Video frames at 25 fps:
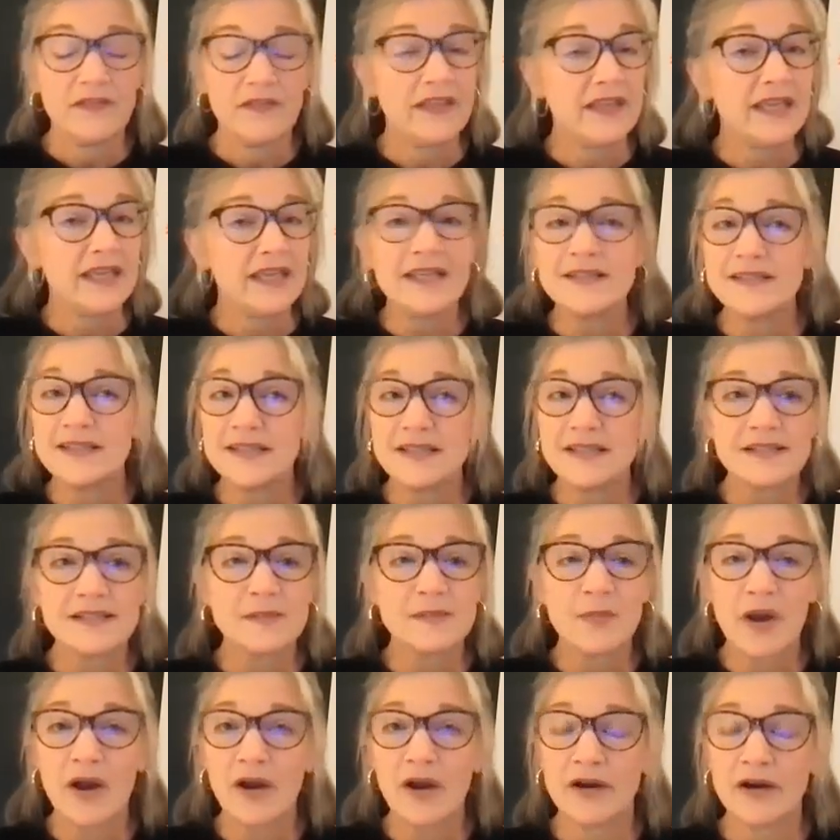The
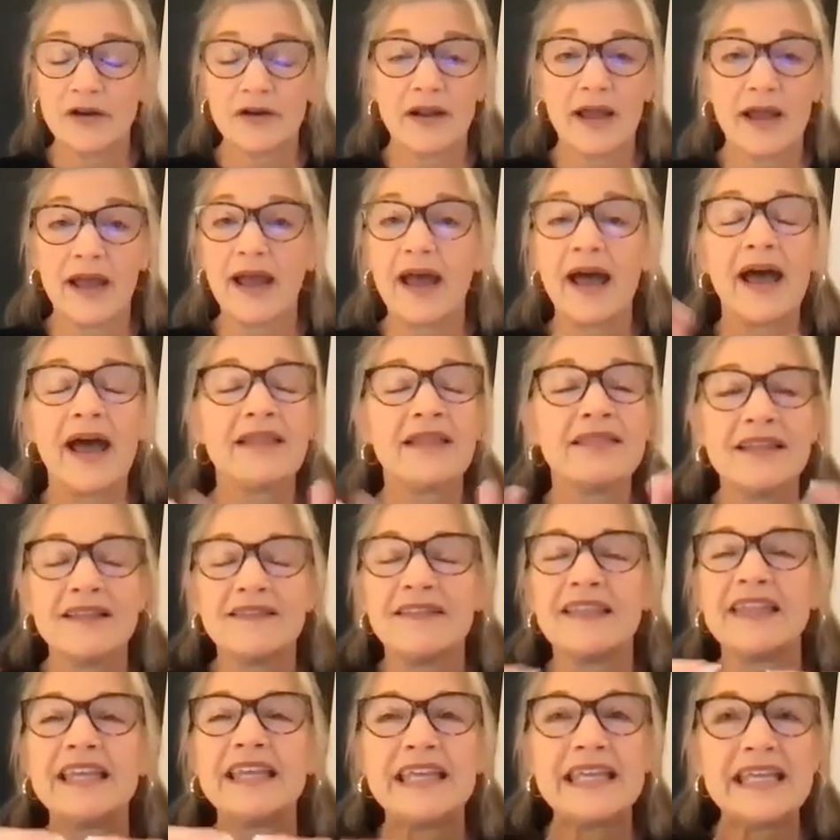easiest part, I
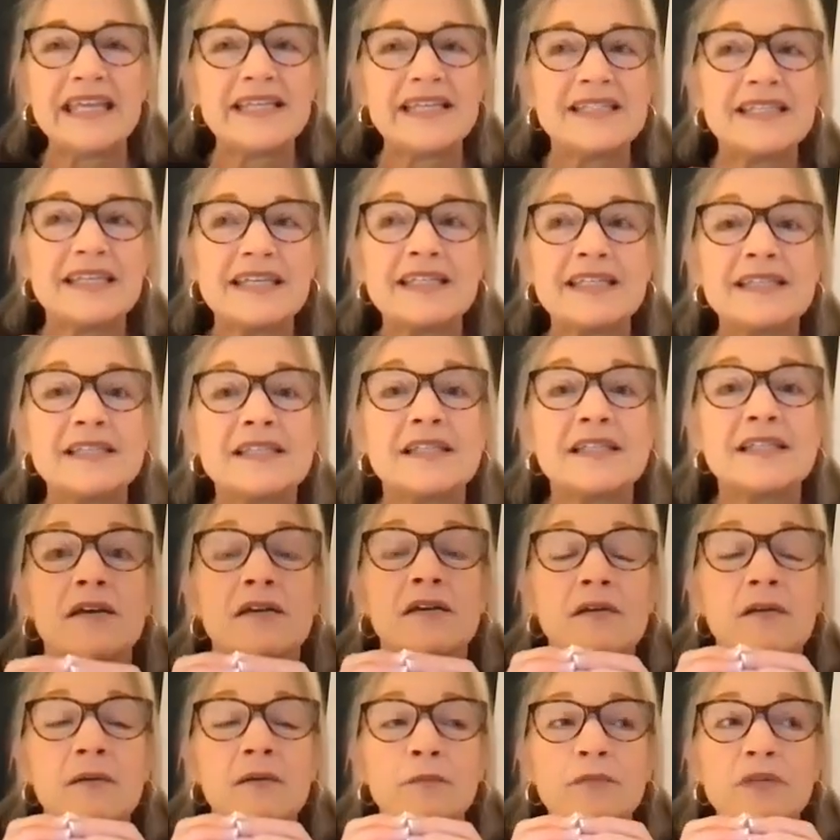think the easiest
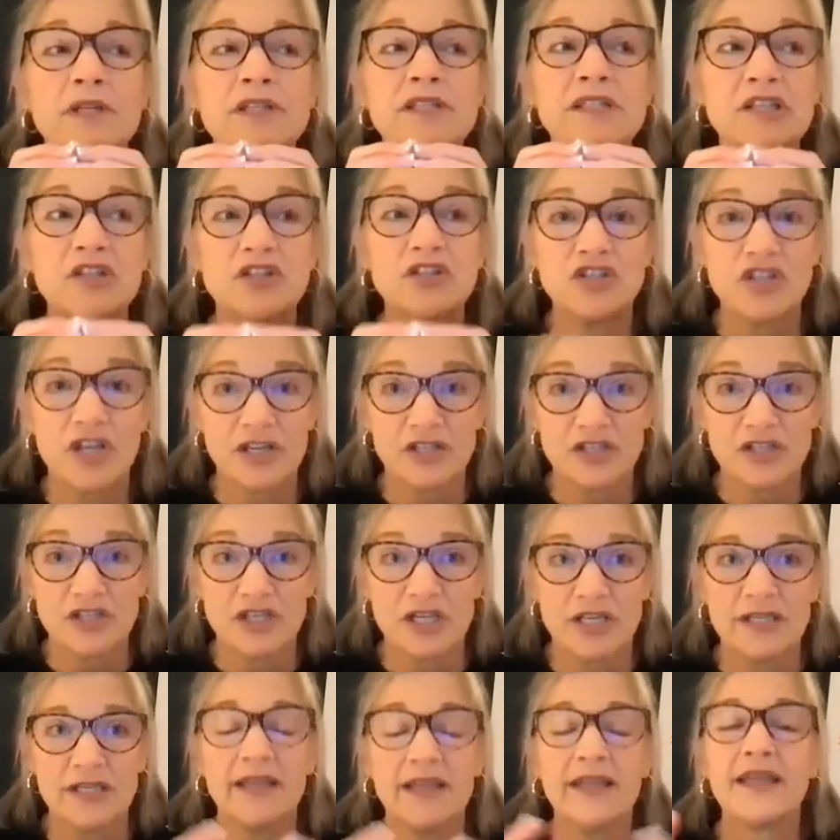
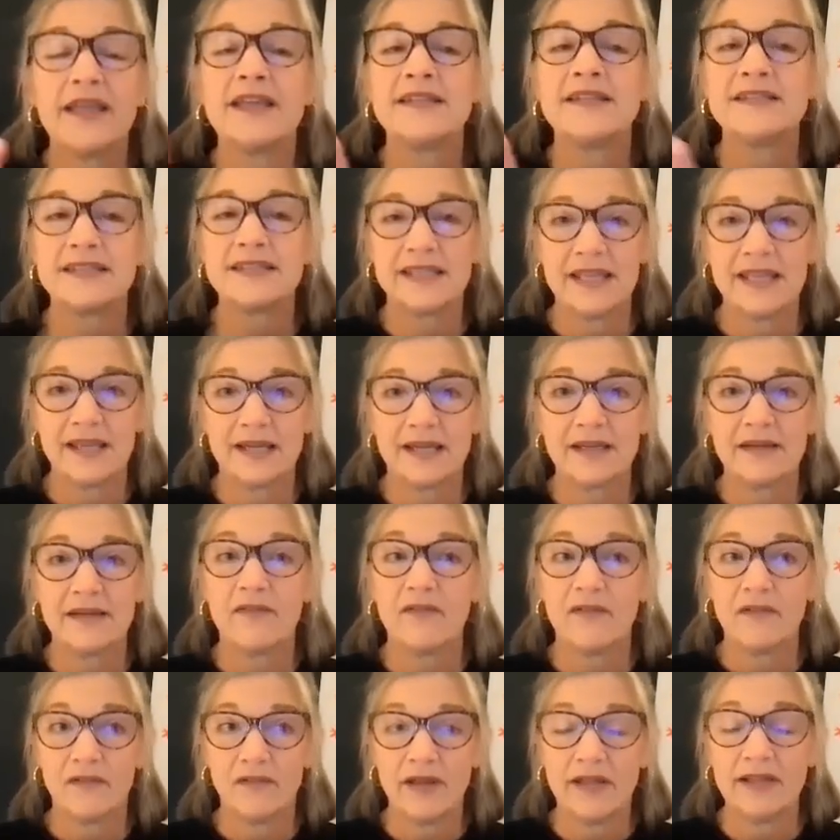suggestion is to
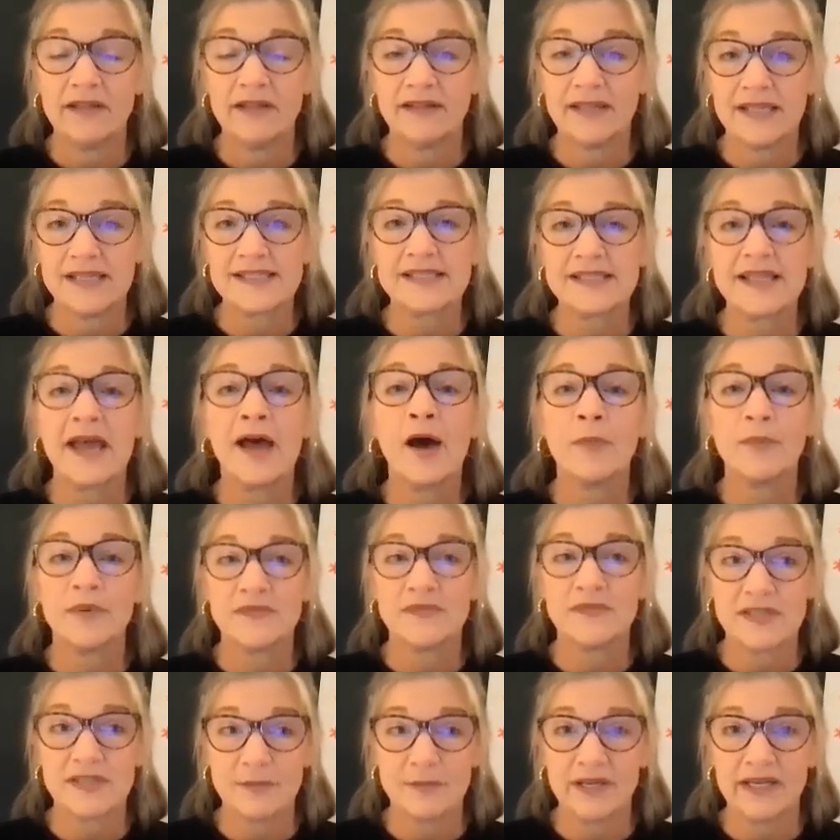enlist the help
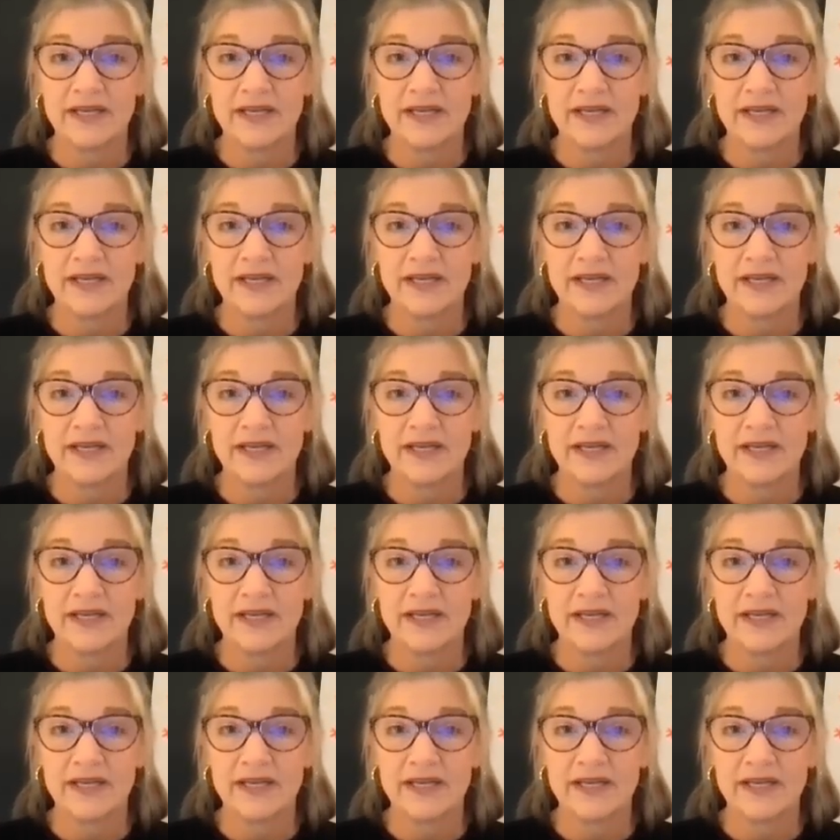of